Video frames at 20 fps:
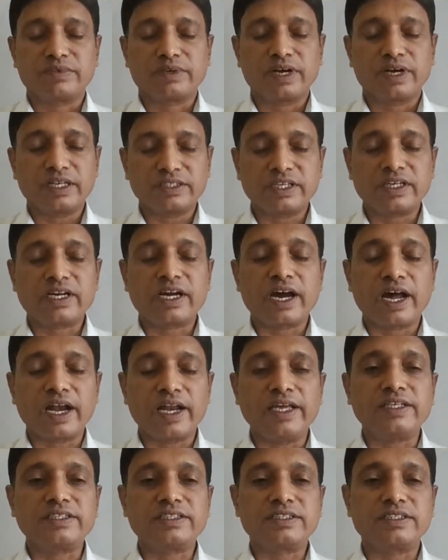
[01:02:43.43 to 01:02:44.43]
other
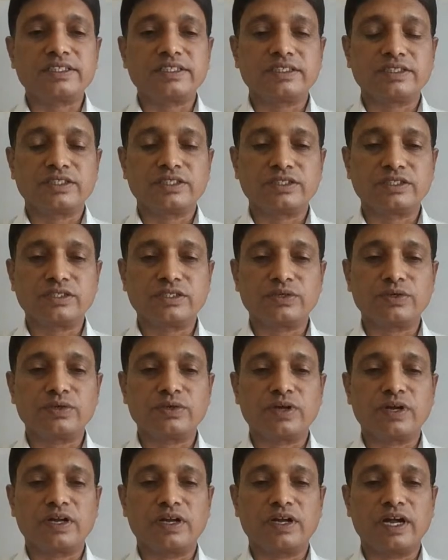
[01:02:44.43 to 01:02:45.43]
colleagues.
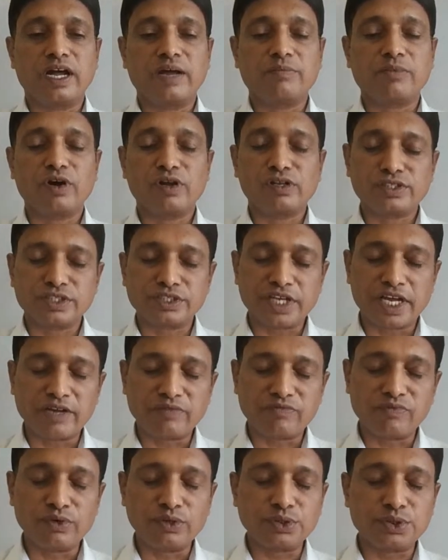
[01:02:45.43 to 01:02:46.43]
So I'm also
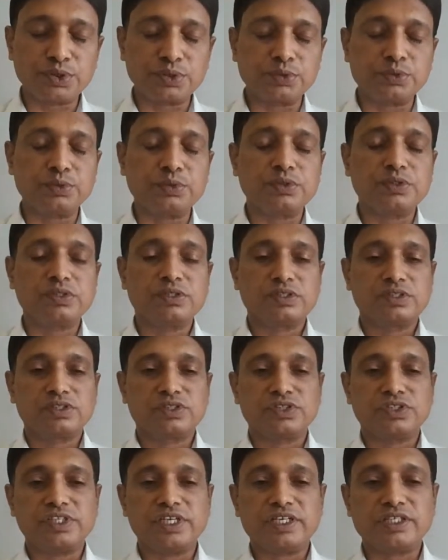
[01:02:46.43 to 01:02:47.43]
thankful to
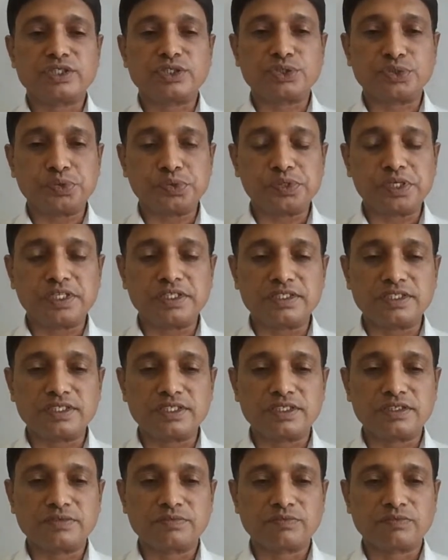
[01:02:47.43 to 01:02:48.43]
dear
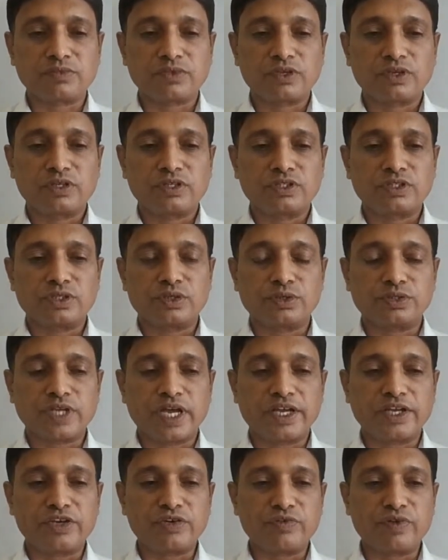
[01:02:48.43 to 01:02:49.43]
students. So
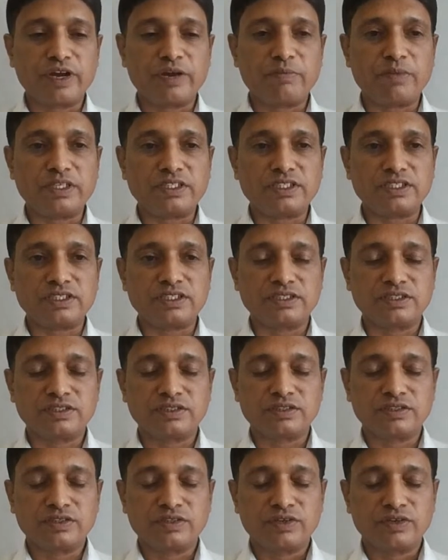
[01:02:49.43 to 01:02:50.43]
thank you very much
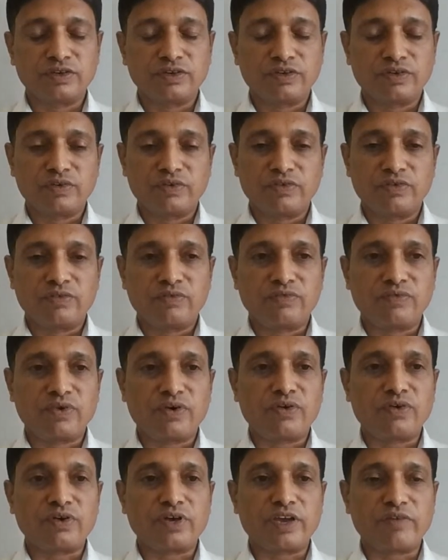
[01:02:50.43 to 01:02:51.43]

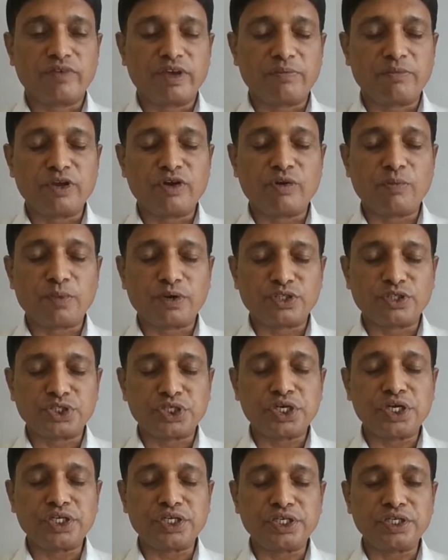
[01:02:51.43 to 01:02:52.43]
for giving me
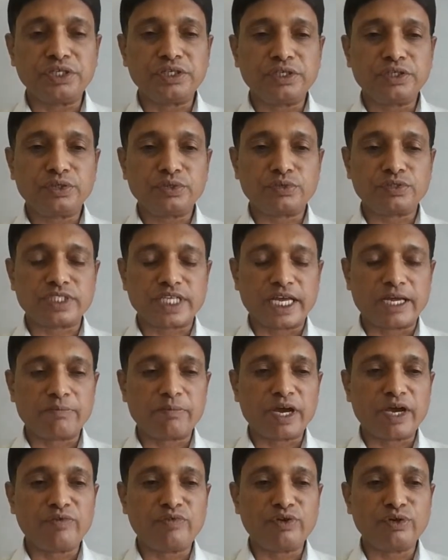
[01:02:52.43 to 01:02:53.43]
opportunity to share
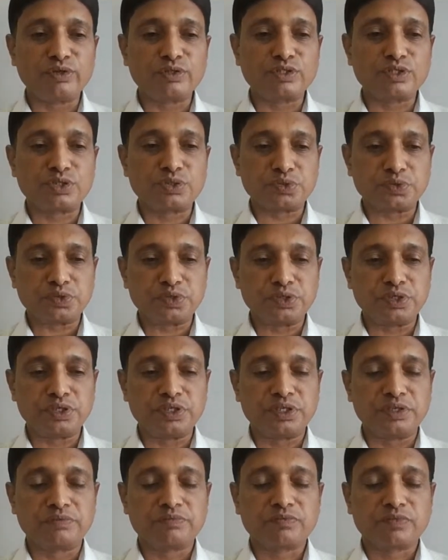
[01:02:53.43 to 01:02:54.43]
my views to
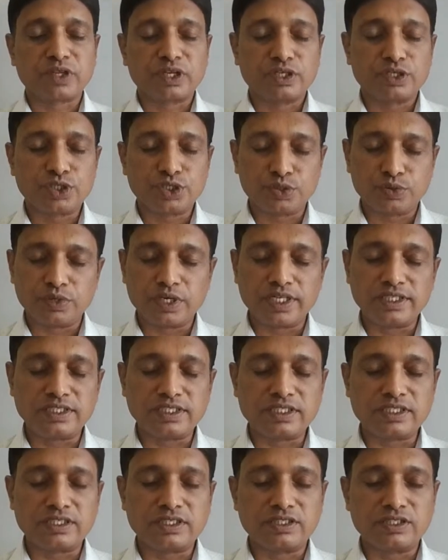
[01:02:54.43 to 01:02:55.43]
the
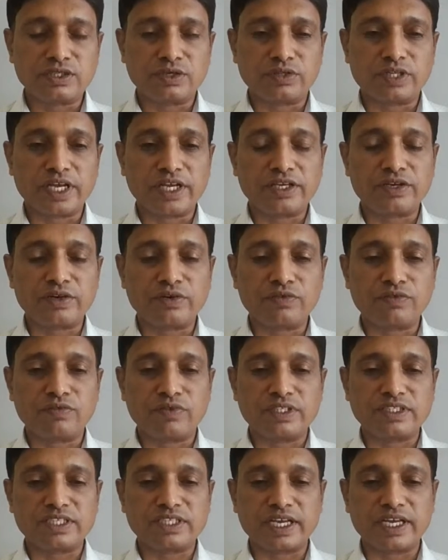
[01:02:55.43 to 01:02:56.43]
students. So thank you
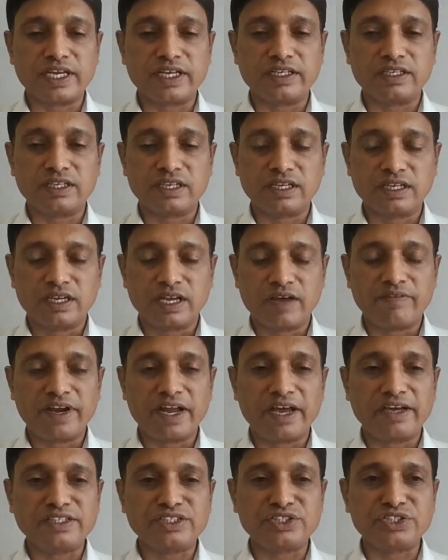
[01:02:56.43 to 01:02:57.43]
once again. Have a
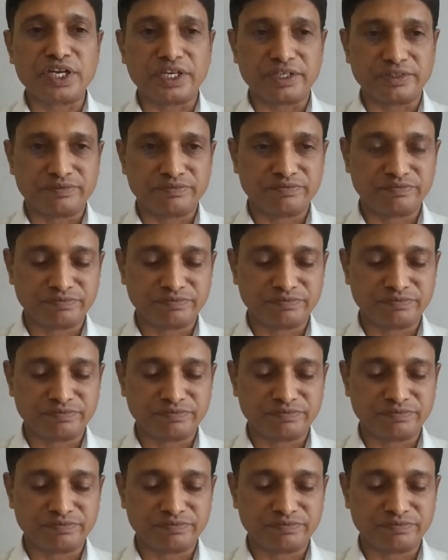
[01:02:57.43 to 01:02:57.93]
nice day.